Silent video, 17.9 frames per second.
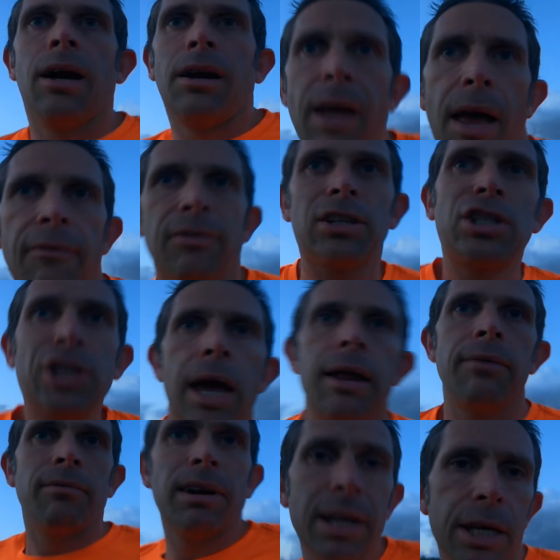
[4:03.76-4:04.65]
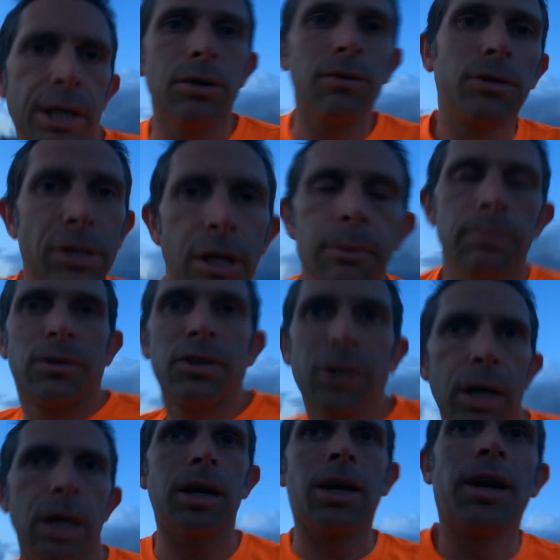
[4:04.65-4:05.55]
only ever generally use them
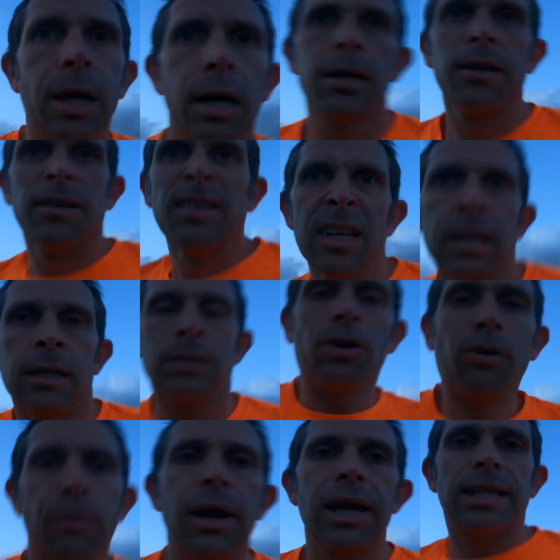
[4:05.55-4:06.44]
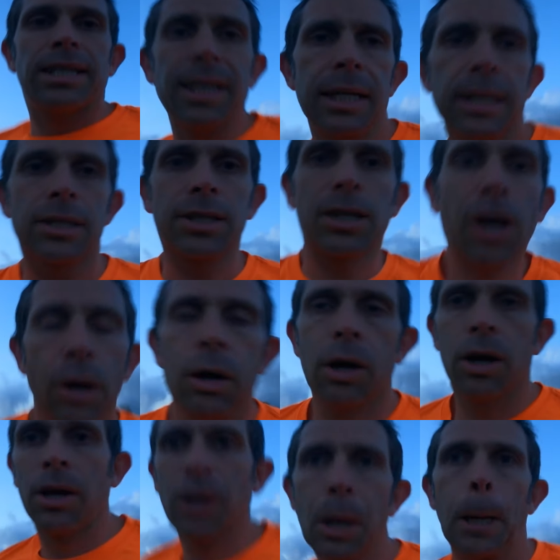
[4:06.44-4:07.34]
to racing, so
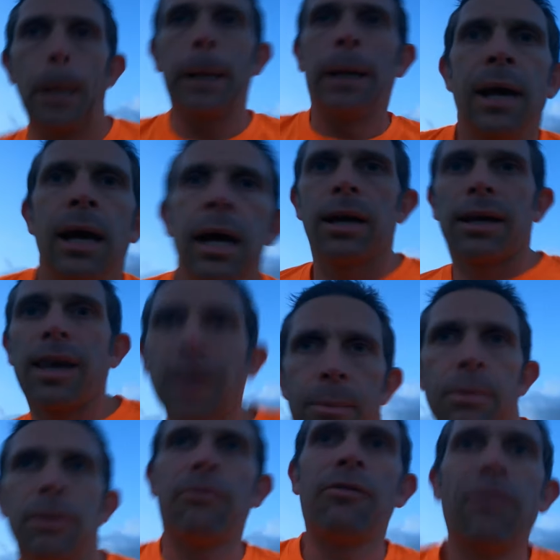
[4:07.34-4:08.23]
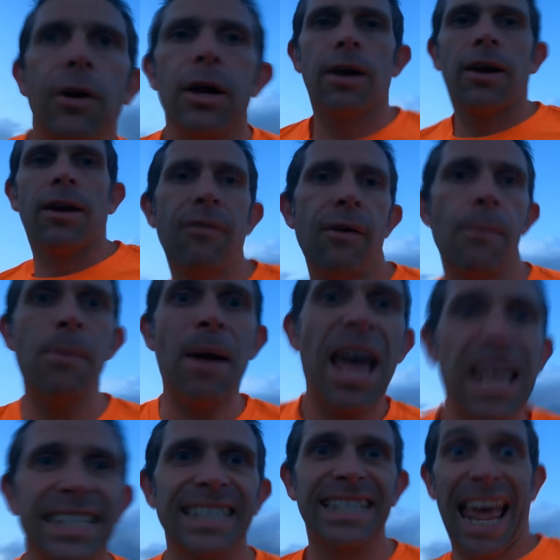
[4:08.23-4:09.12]
I keep them for
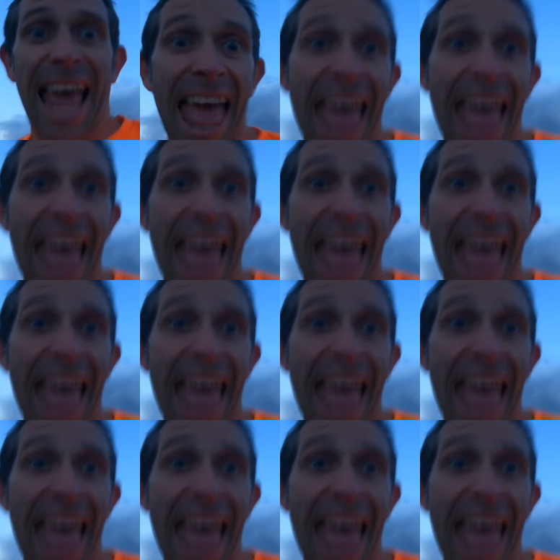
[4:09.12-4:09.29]
best.